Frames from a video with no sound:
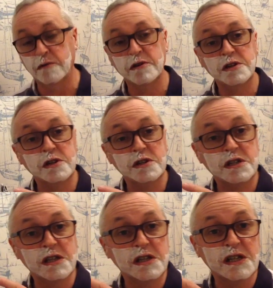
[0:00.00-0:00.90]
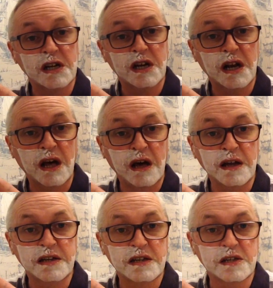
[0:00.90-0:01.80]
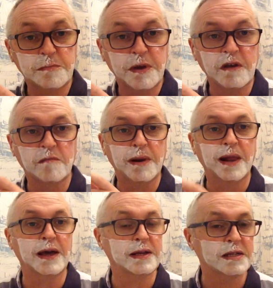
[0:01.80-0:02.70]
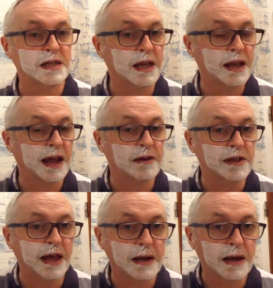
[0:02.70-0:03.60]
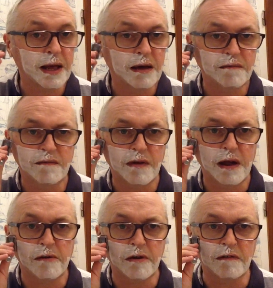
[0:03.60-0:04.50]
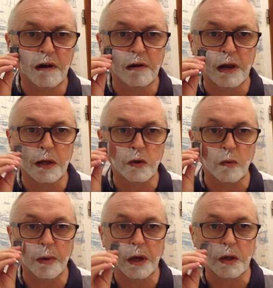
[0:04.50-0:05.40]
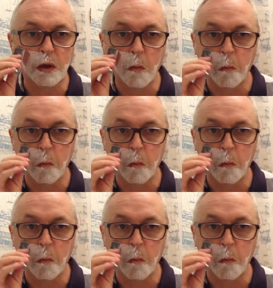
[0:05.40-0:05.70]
is just the slightest bit of blade sticking out the end there, very, very little bit.